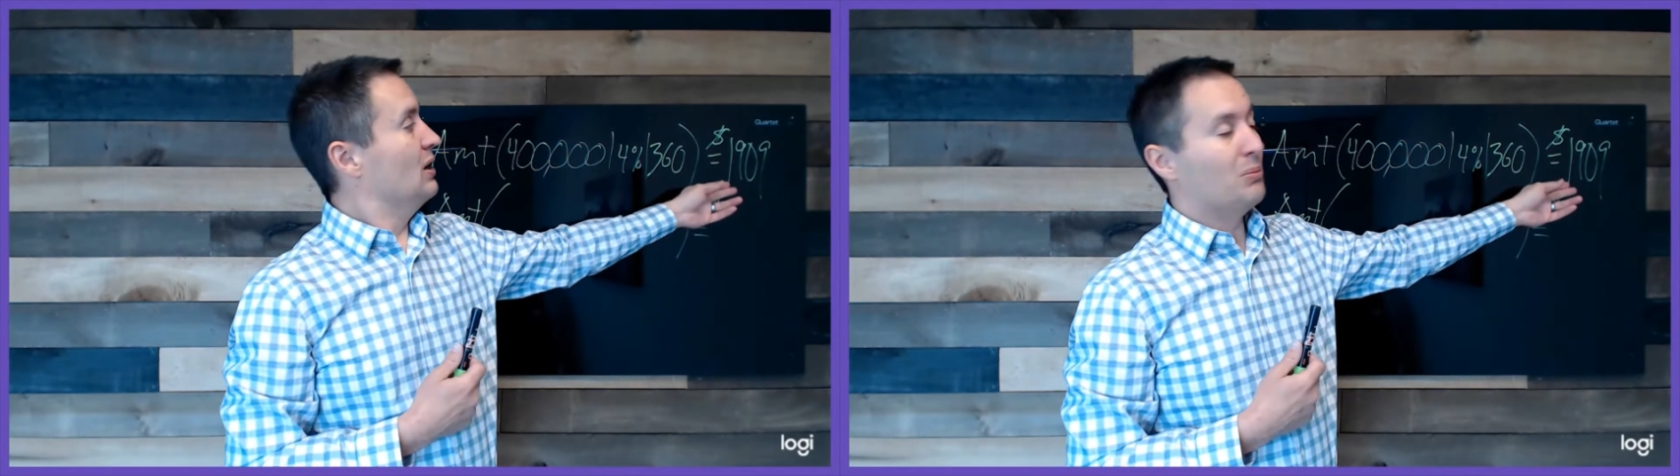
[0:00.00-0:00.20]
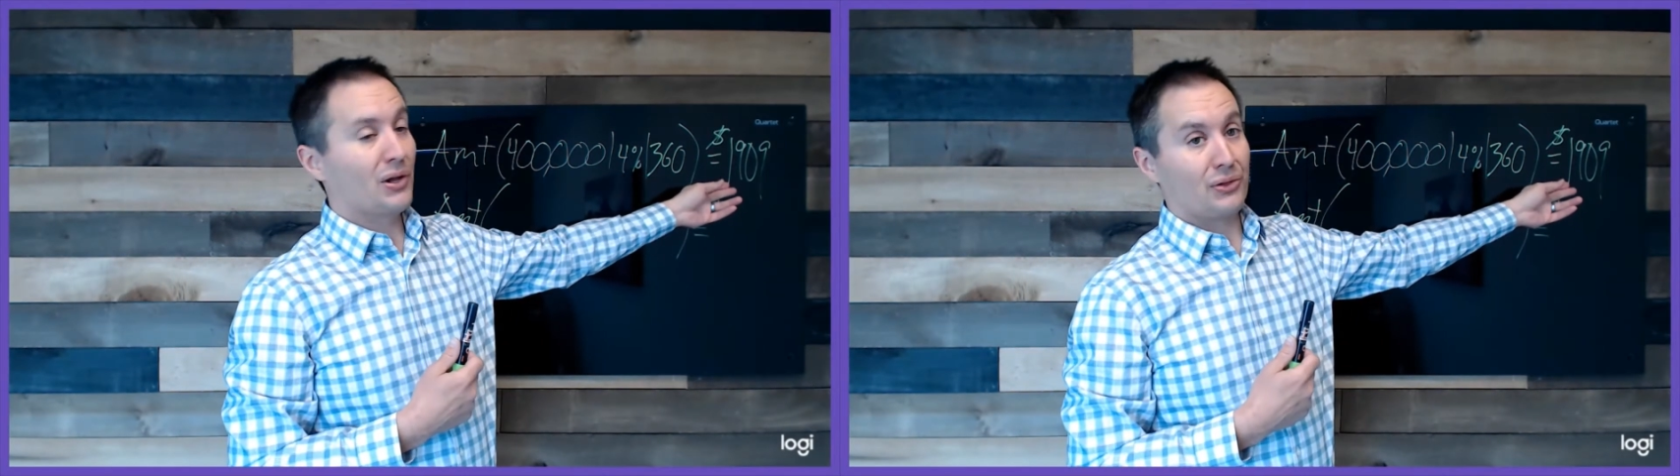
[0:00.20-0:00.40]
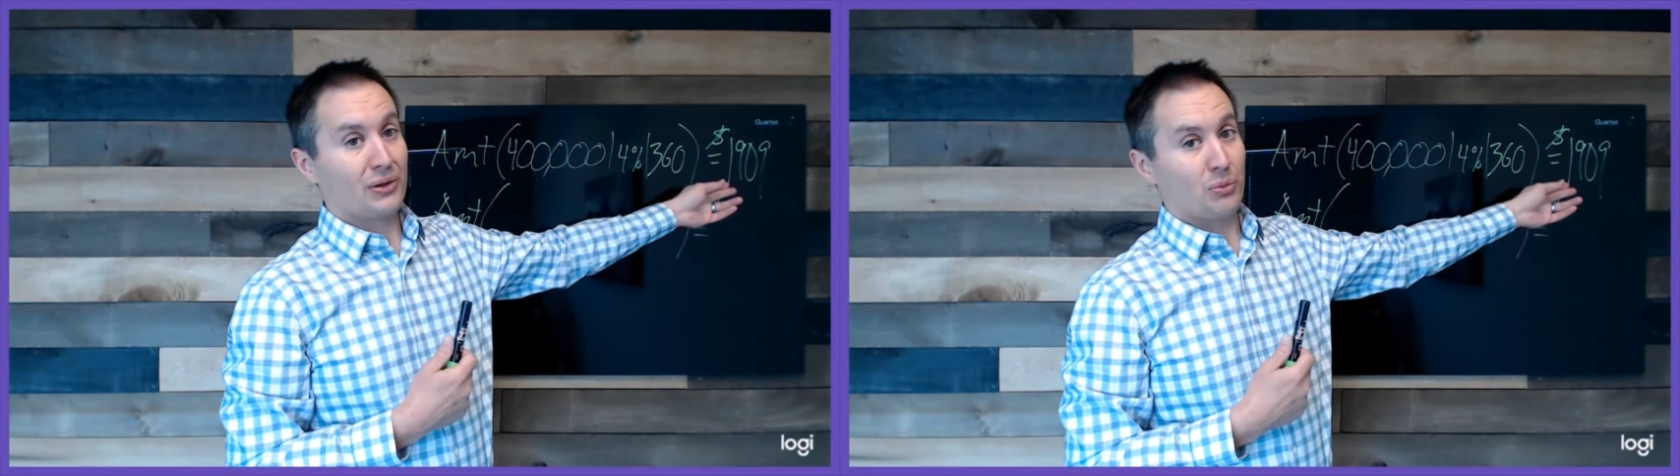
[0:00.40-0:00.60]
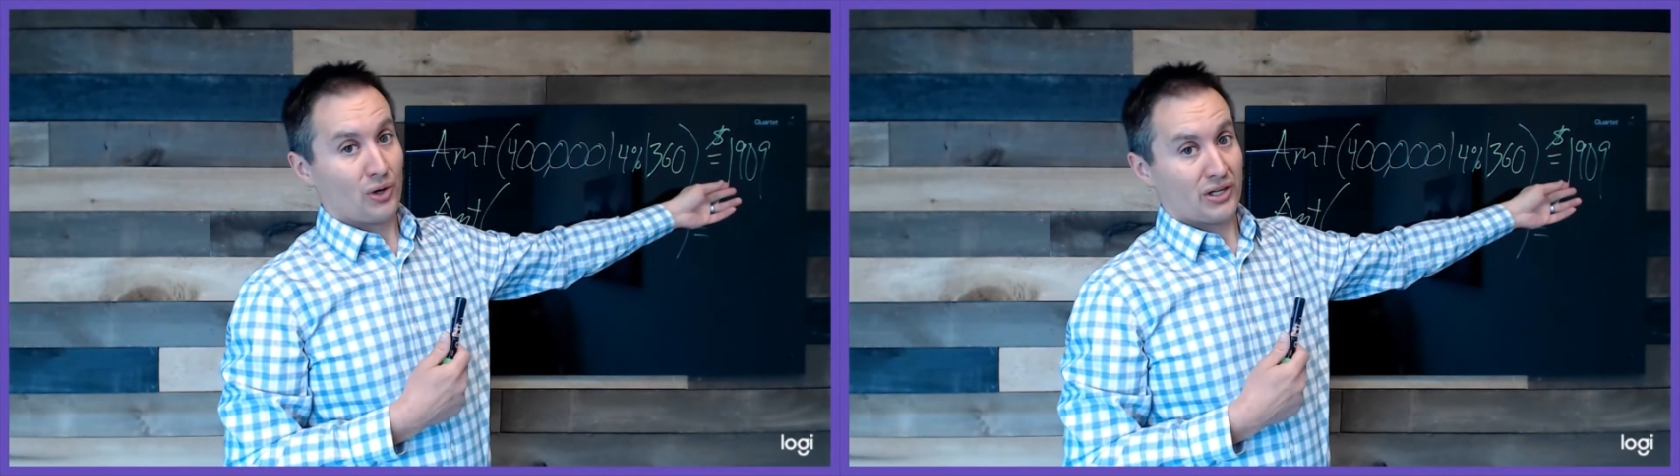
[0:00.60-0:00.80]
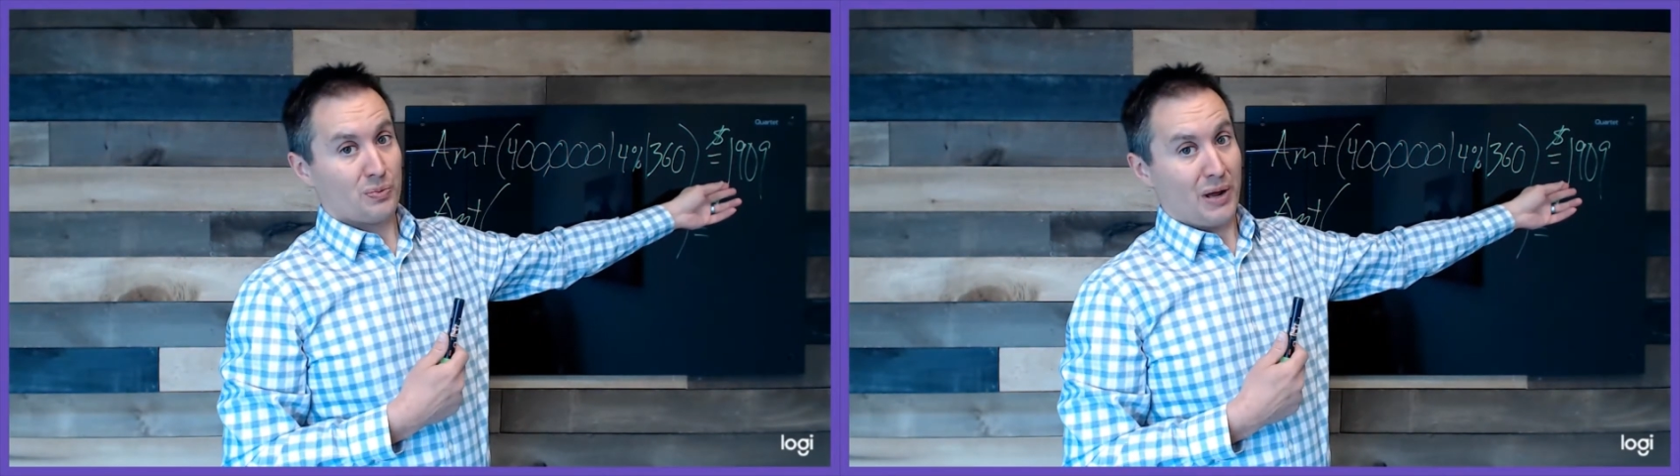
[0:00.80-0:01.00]
Monthly
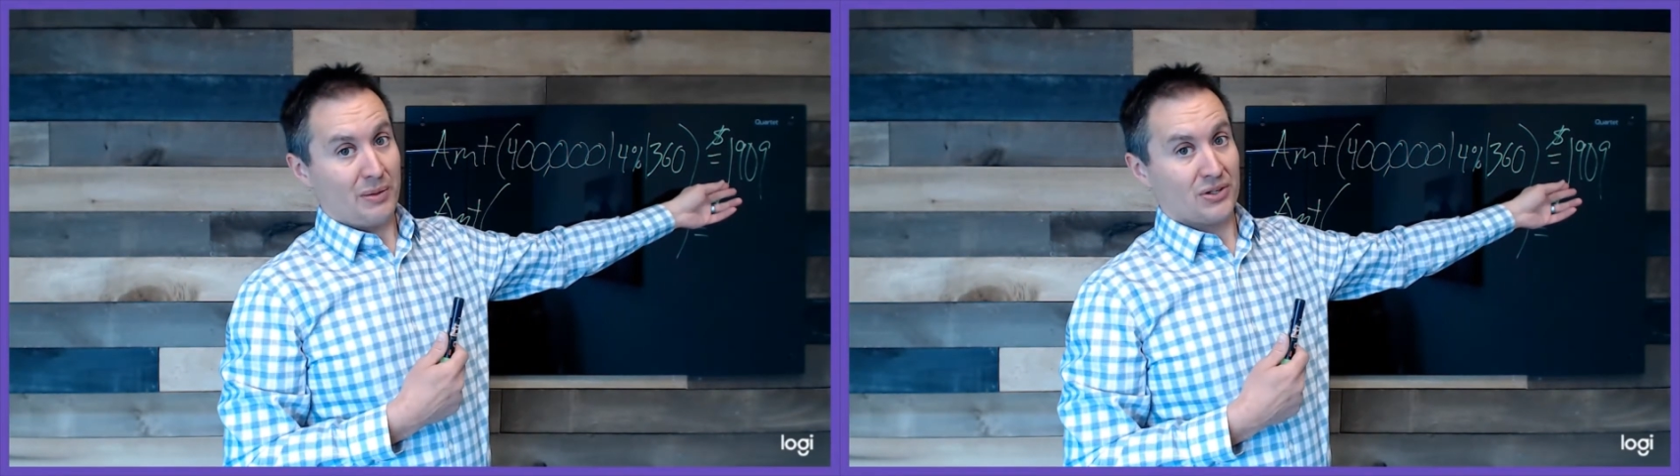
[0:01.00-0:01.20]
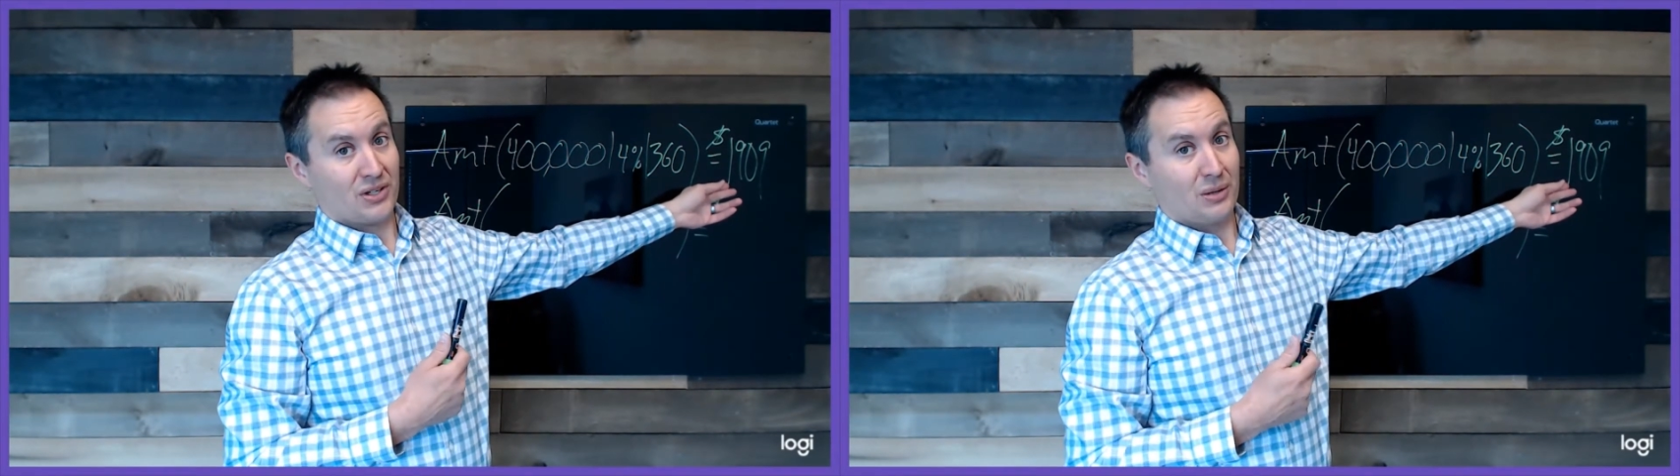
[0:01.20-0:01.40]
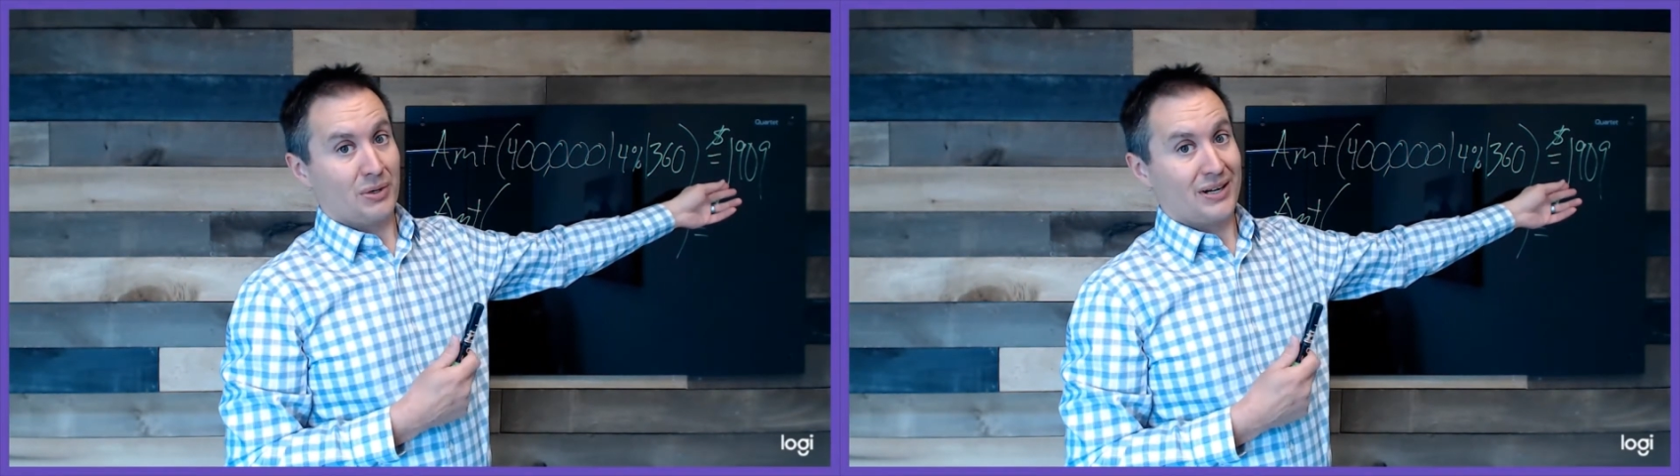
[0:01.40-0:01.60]
mortgage payment is going to be